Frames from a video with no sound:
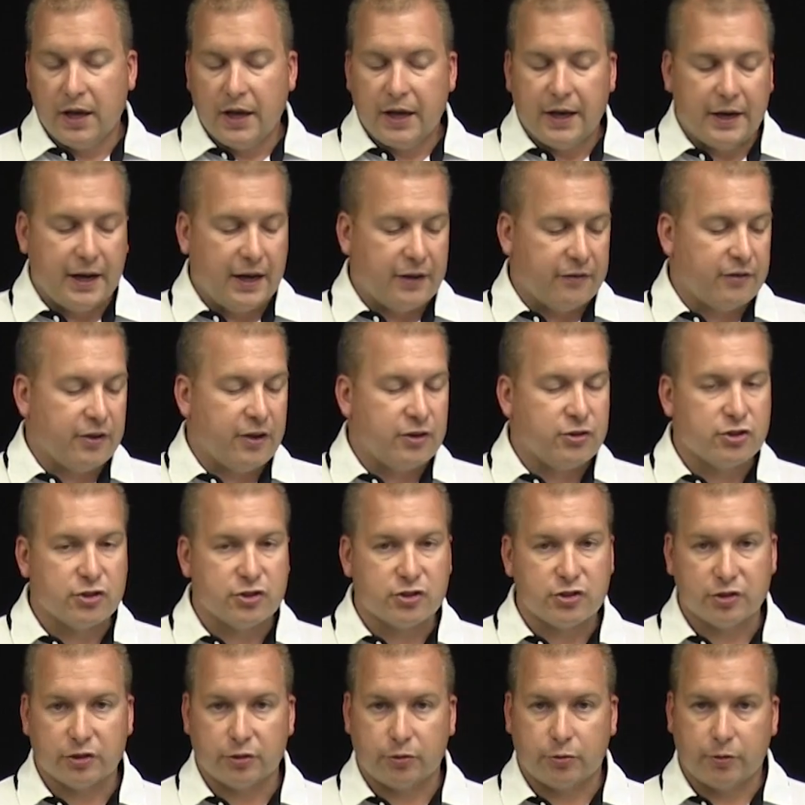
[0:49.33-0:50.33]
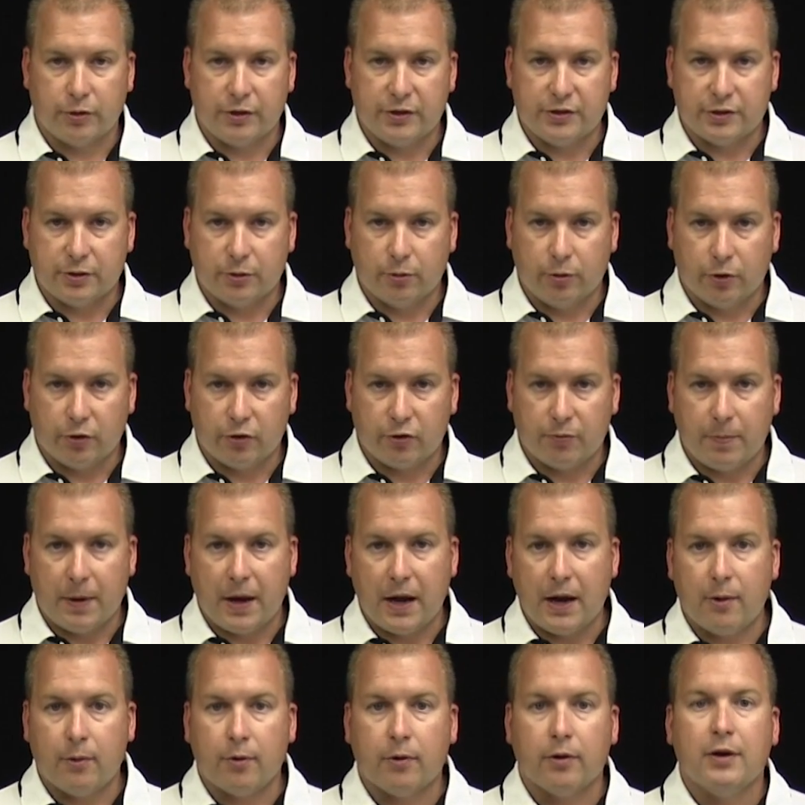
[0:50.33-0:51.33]
And as engines increase in
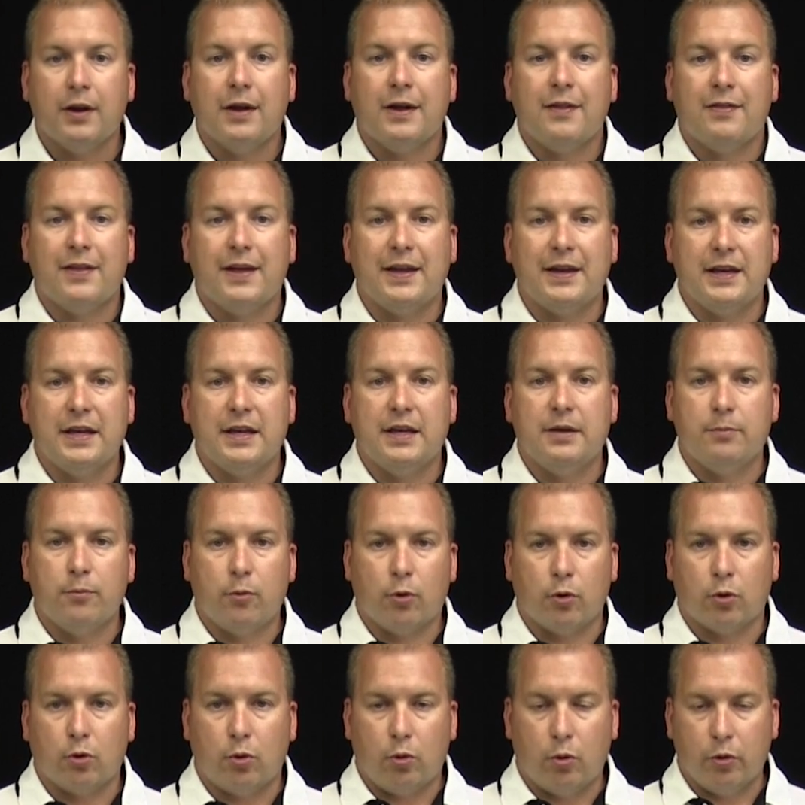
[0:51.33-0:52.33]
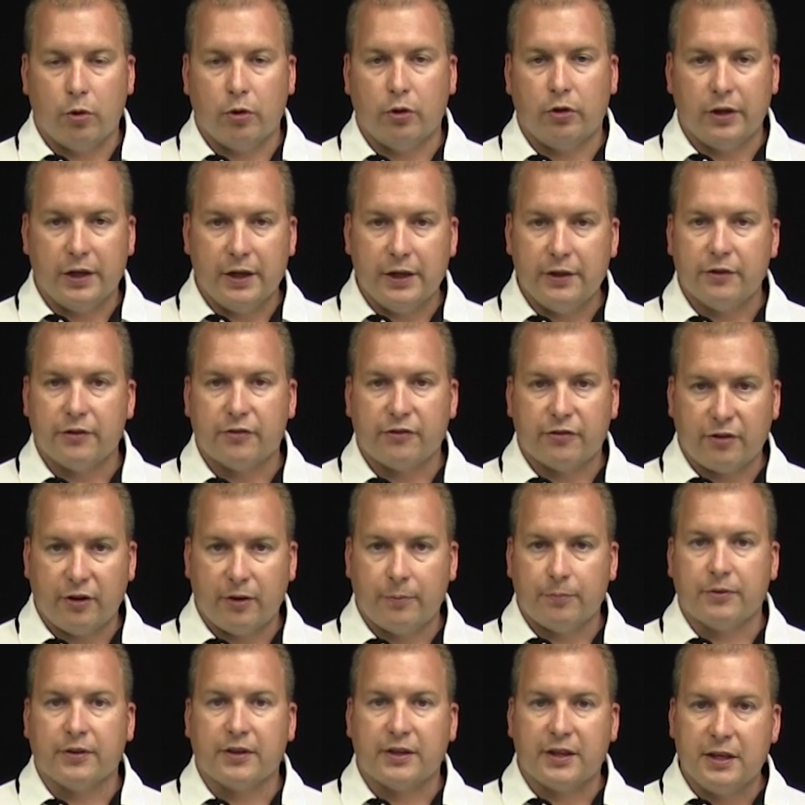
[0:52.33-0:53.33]
horsepower, they need more oil in the
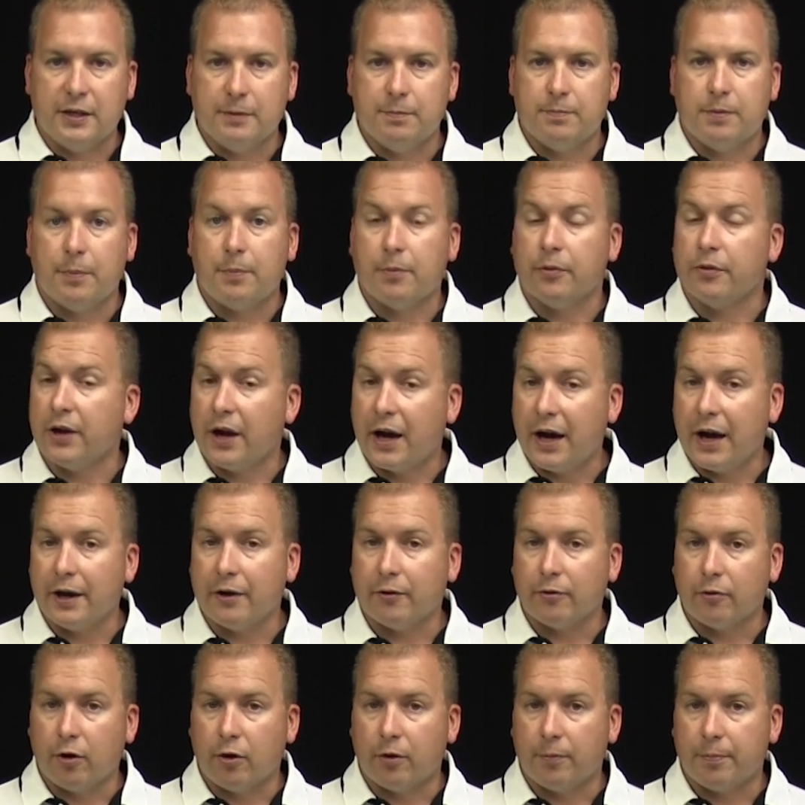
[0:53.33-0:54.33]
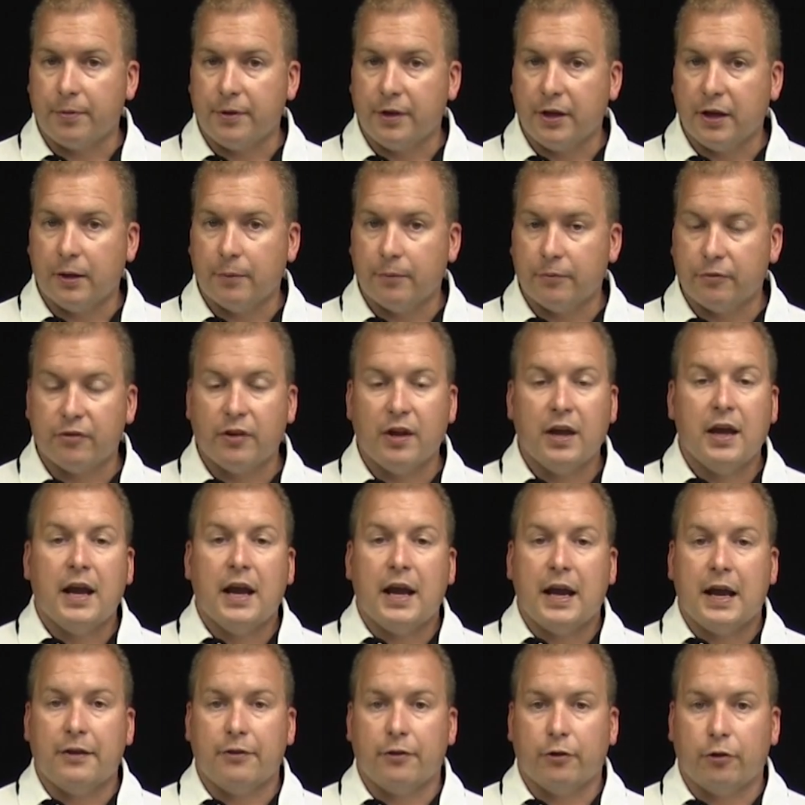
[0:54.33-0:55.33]
sump to keep up with the higher RPMs
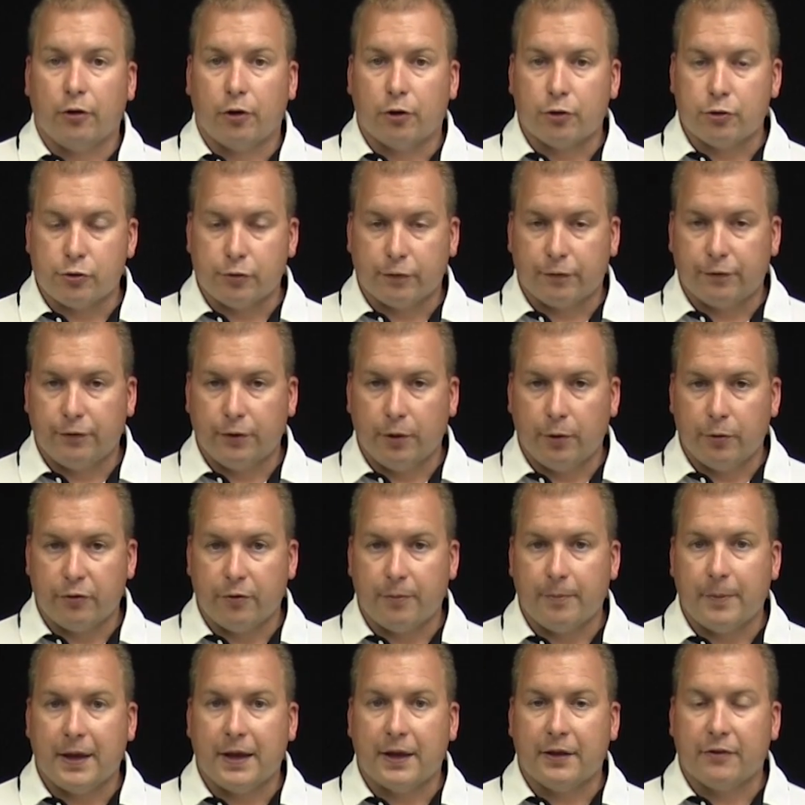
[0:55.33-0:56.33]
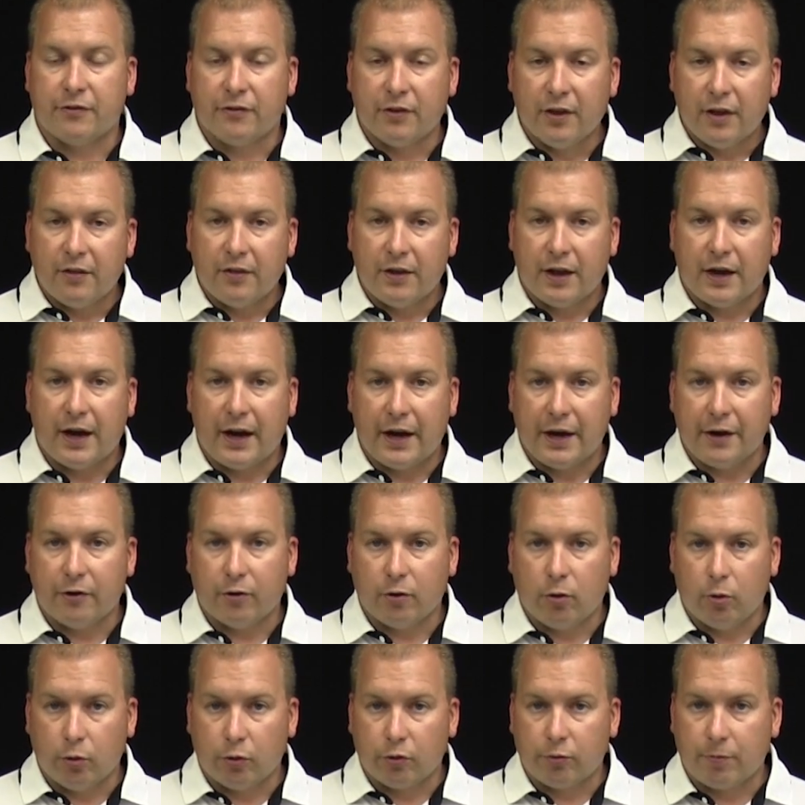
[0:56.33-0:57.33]
and the larger flow demands that higher
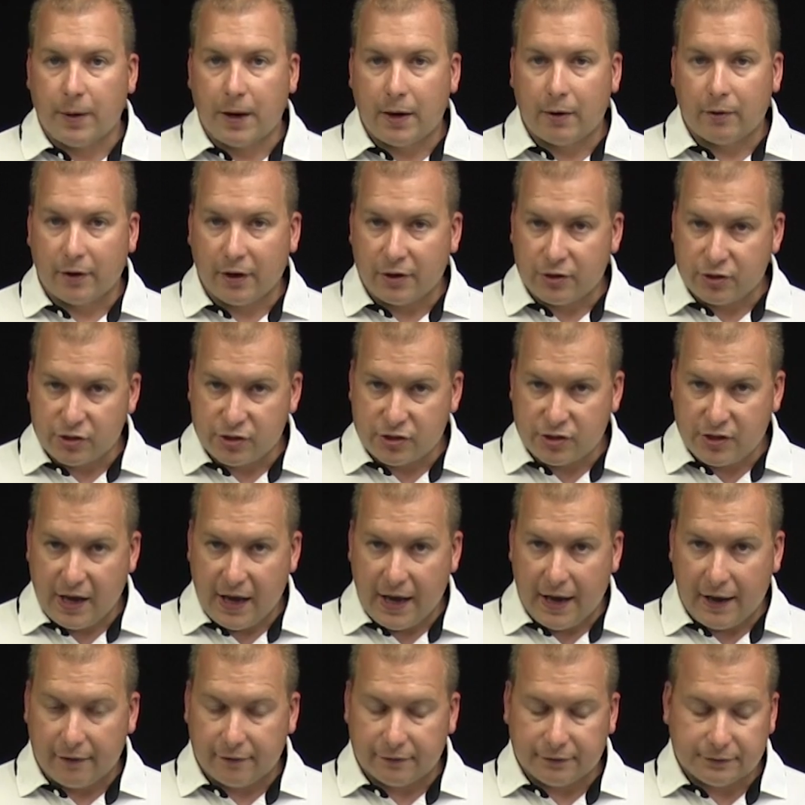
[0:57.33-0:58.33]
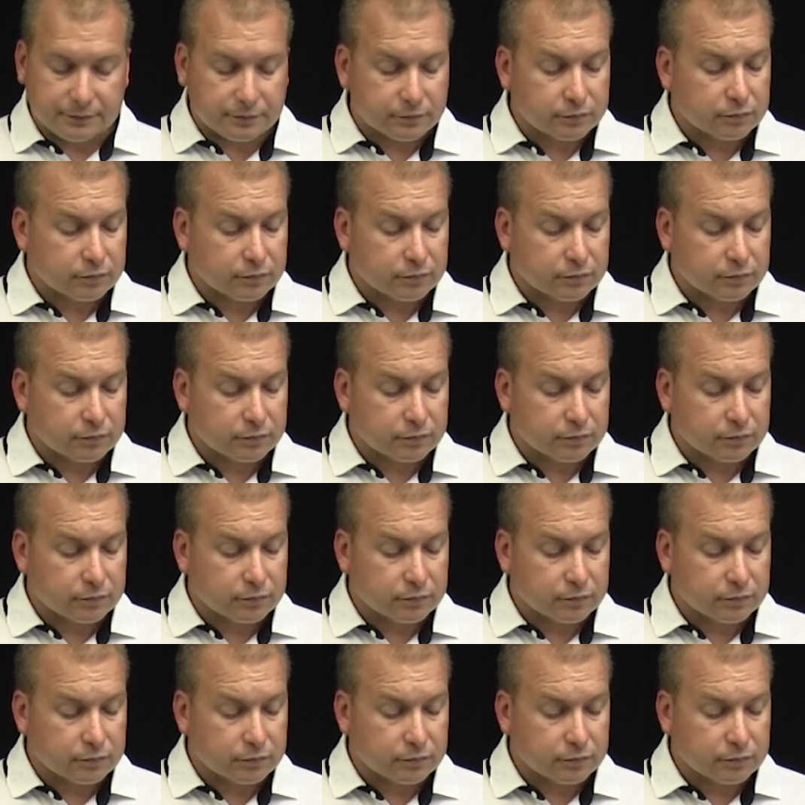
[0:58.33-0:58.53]
horsepower engines have.